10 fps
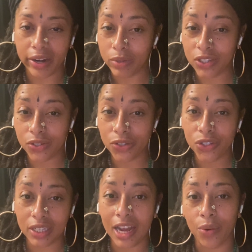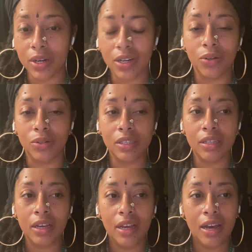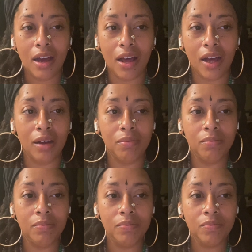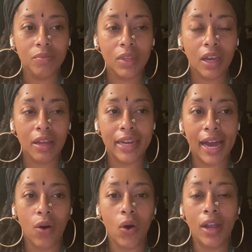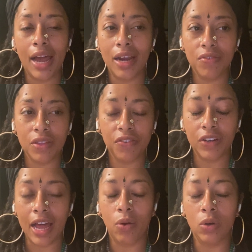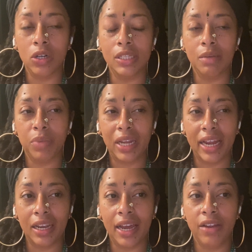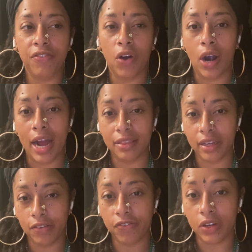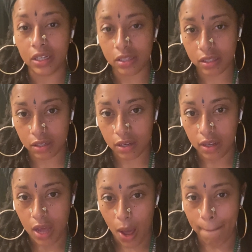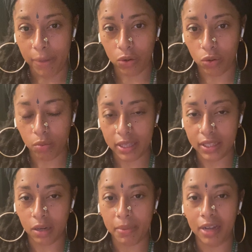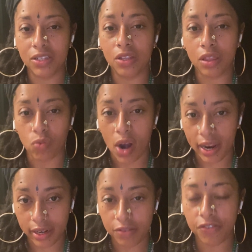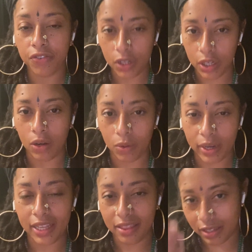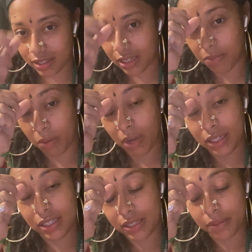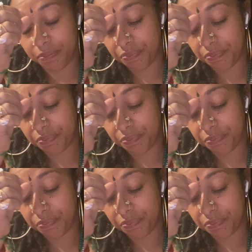Which is usually how it goes. Now a lot of the flowers and plant life are at their fullest bloom, and they're about to thrive, you know, in the summer months.